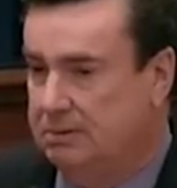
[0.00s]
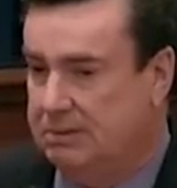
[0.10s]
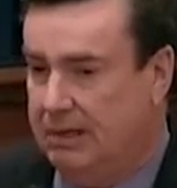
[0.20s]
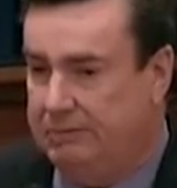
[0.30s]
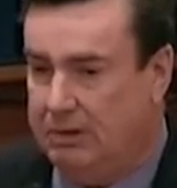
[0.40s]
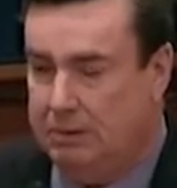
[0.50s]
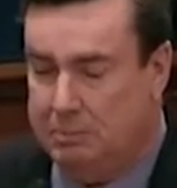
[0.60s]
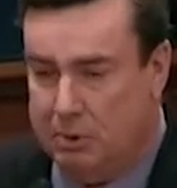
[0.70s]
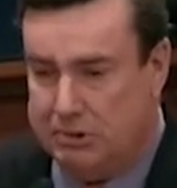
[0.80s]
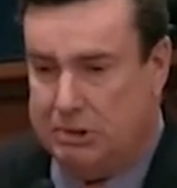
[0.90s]
safety,
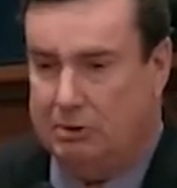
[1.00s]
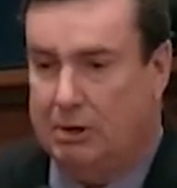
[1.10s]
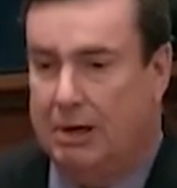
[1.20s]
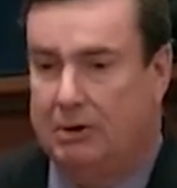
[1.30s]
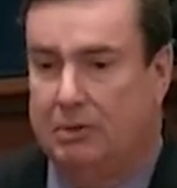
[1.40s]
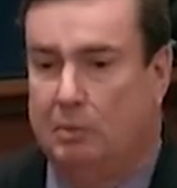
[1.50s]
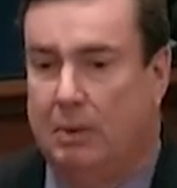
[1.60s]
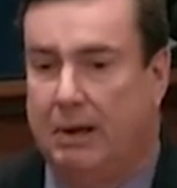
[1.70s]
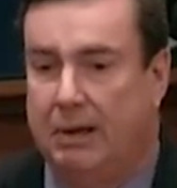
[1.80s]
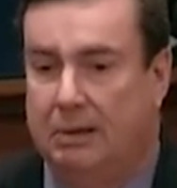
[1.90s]
pushing her out of the
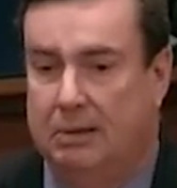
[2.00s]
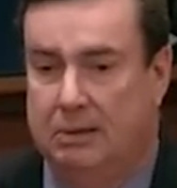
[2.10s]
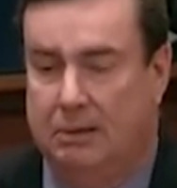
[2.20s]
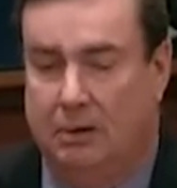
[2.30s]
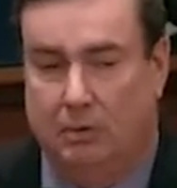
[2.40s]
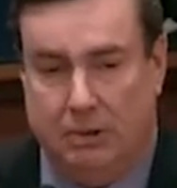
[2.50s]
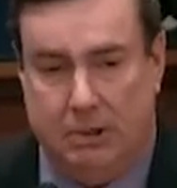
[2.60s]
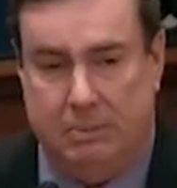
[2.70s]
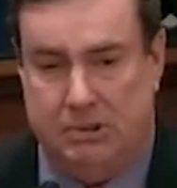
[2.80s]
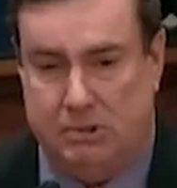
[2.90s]
way, only
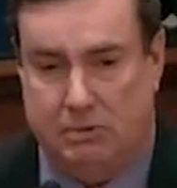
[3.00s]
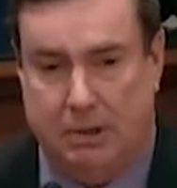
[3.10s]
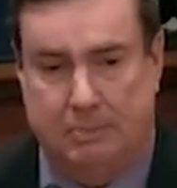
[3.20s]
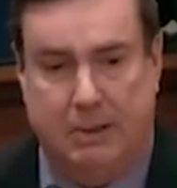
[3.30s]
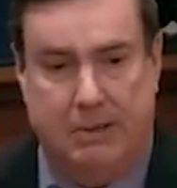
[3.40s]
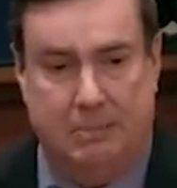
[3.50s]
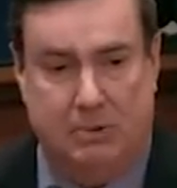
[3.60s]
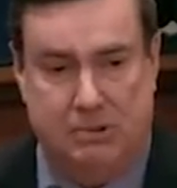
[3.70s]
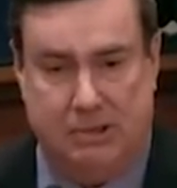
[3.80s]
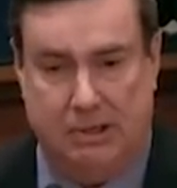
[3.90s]
to be struck by that
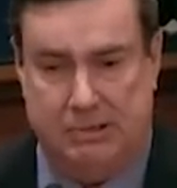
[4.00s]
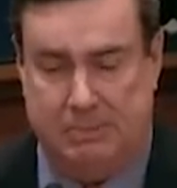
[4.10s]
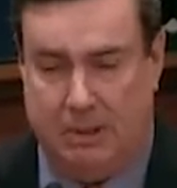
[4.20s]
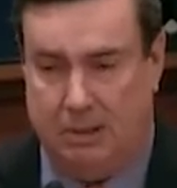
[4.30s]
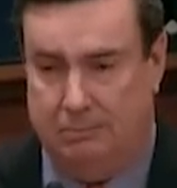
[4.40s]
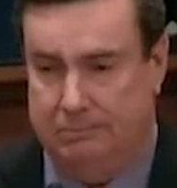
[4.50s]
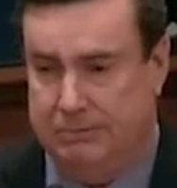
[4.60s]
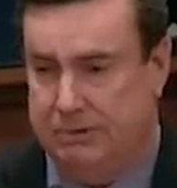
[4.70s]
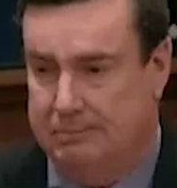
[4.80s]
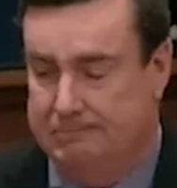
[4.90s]

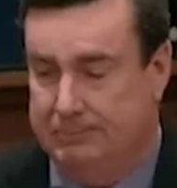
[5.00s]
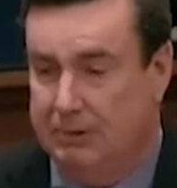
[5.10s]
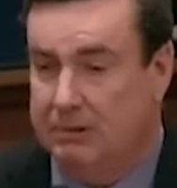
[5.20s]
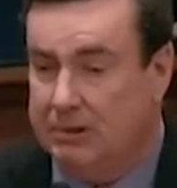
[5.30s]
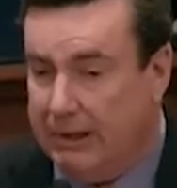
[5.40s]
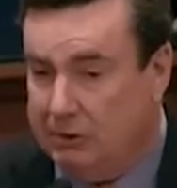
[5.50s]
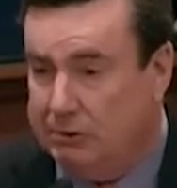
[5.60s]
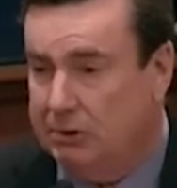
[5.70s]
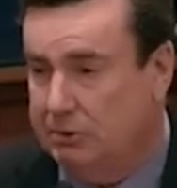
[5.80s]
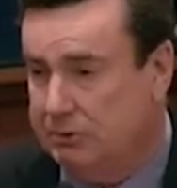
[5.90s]
Mercedes-Benz, later
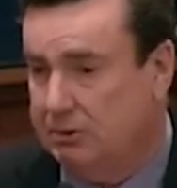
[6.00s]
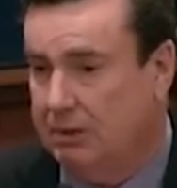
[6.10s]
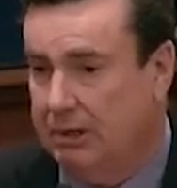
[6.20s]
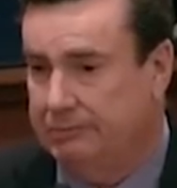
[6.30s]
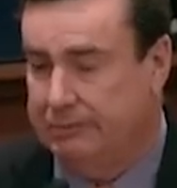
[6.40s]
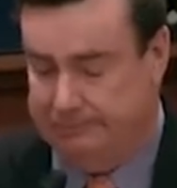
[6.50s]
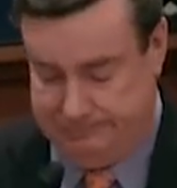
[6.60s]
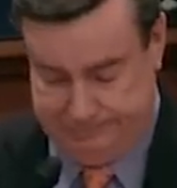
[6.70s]
to lose her life.